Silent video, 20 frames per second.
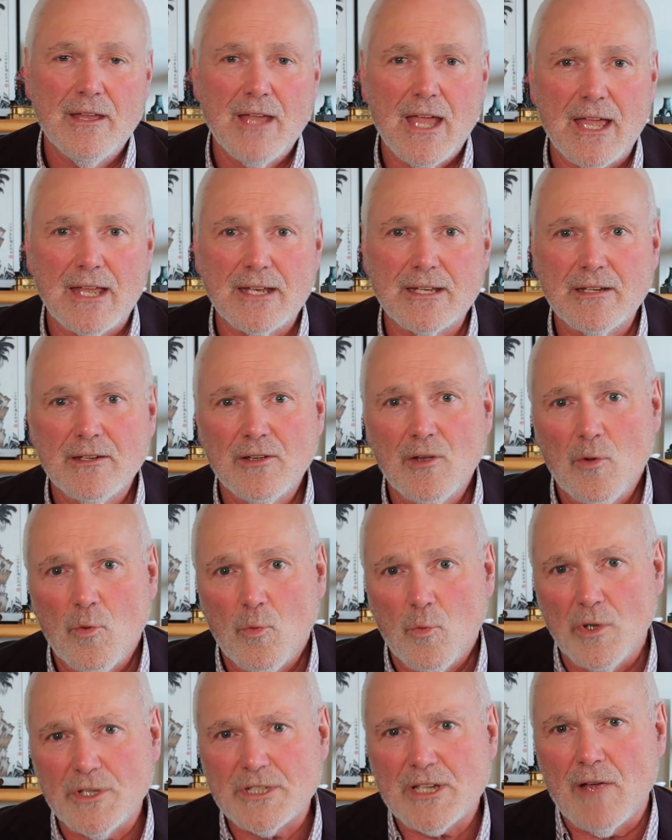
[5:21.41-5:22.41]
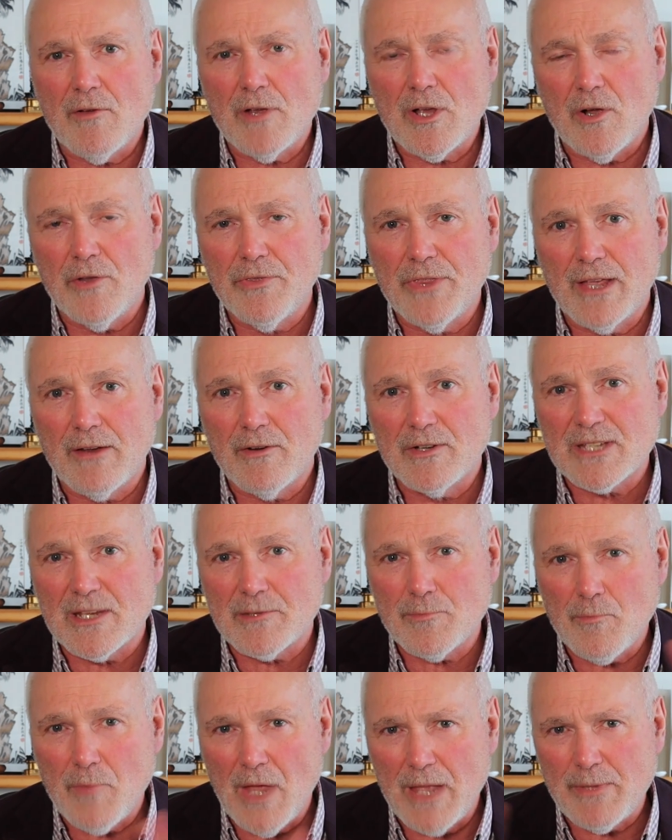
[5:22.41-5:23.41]
And what's going on there is
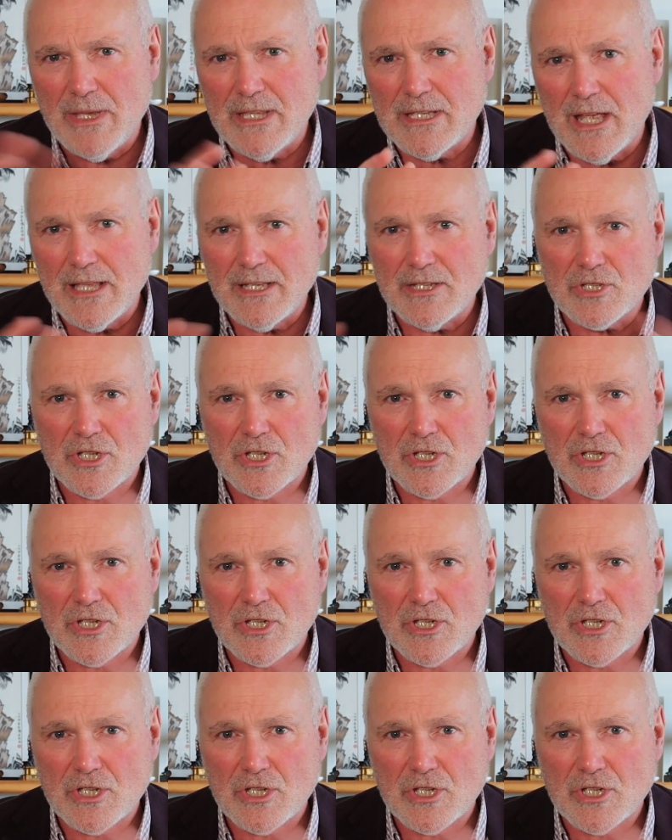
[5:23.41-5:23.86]
that maybe they